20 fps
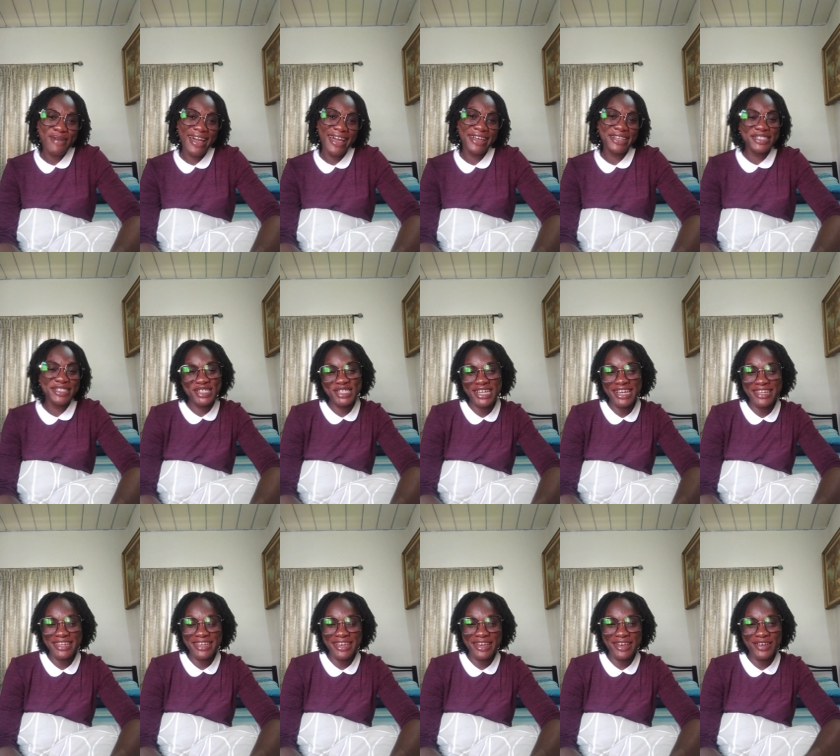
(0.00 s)
my
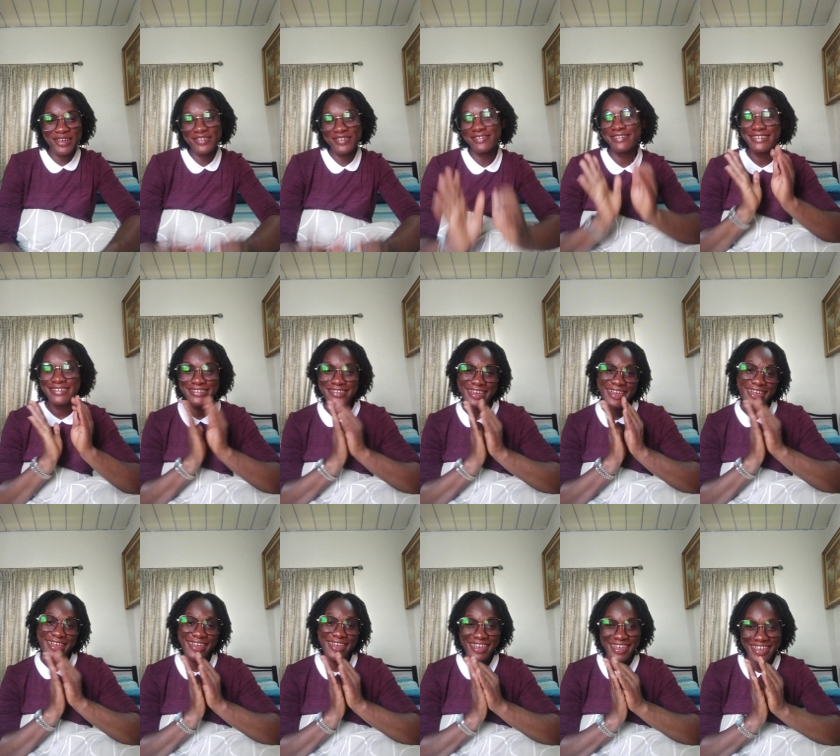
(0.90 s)
channel
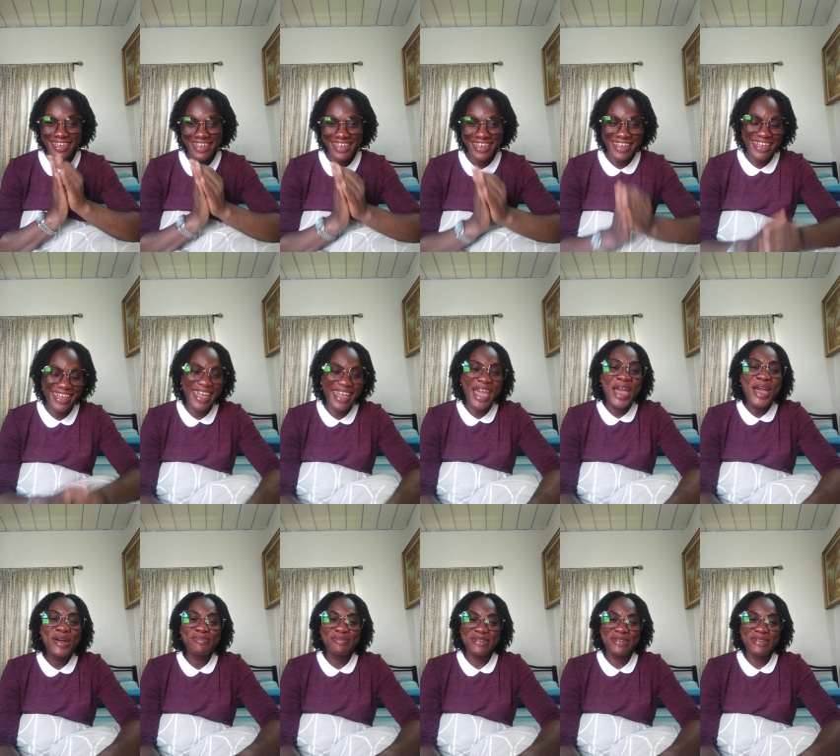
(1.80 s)
yay